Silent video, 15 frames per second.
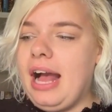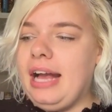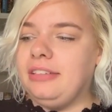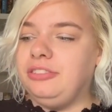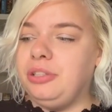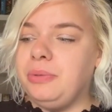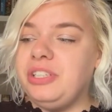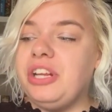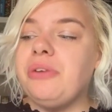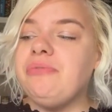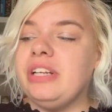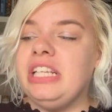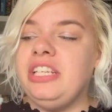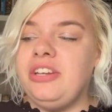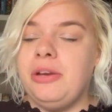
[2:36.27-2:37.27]
So I don't
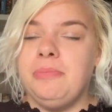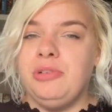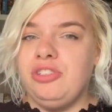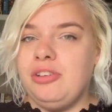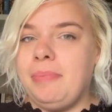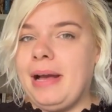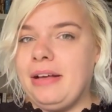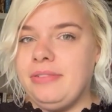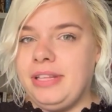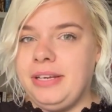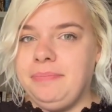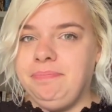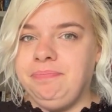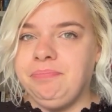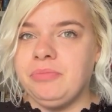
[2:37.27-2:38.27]
really know much about
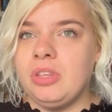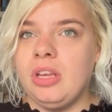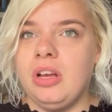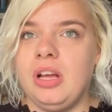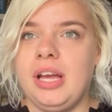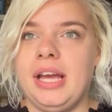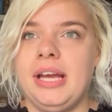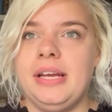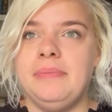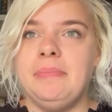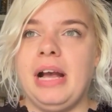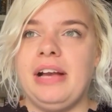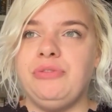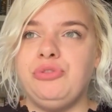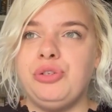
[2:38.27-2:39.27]
them.
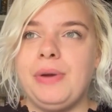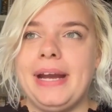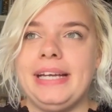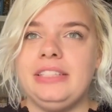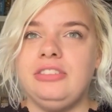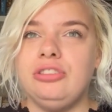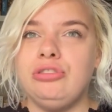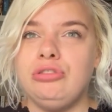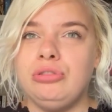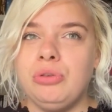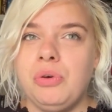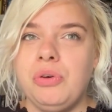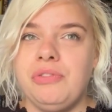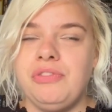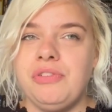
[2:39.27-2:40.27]
I've tried to
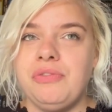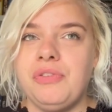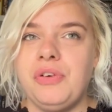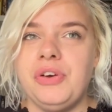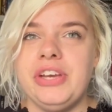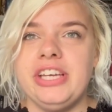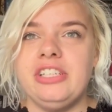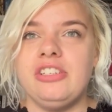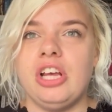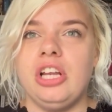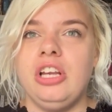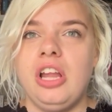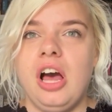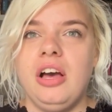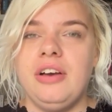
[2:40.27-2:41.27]
sort of avoid a
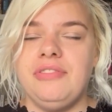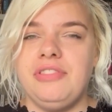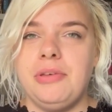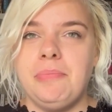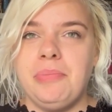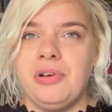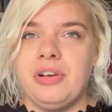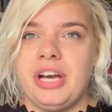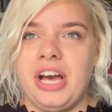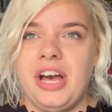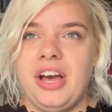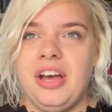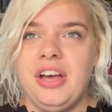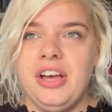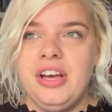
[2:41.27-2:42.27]
lot of the
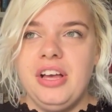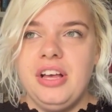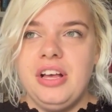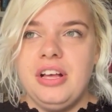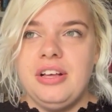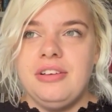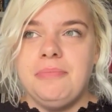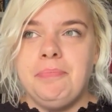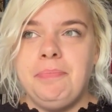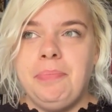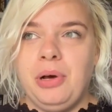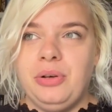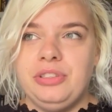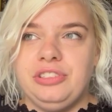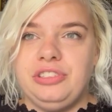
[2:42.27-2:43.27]
Booker
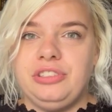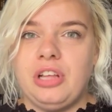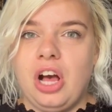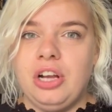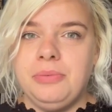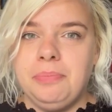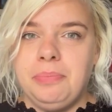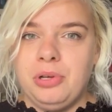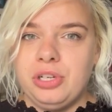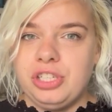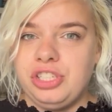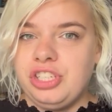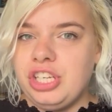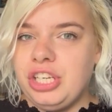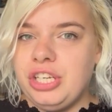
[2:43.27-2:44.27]
buzz on
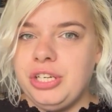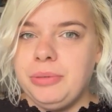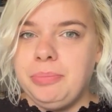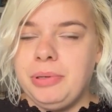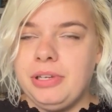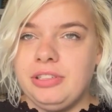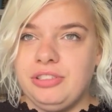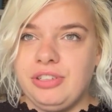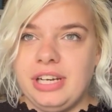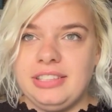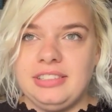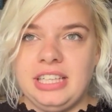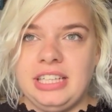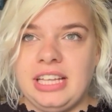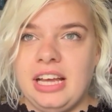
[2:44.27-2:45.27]
BookTube. Try
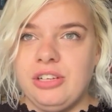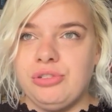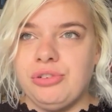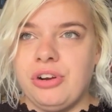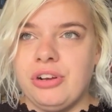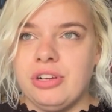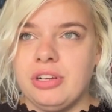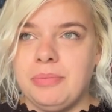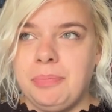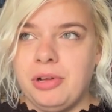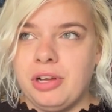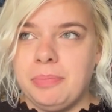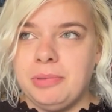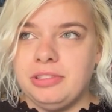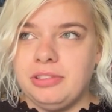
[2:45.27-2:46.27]
saying that drunk.
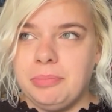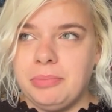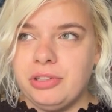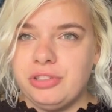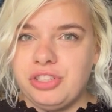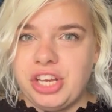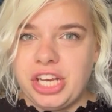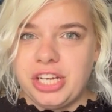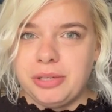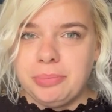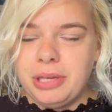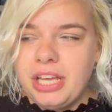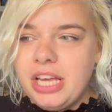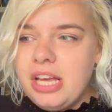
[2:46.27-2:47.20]
Booker buzz on BookTube.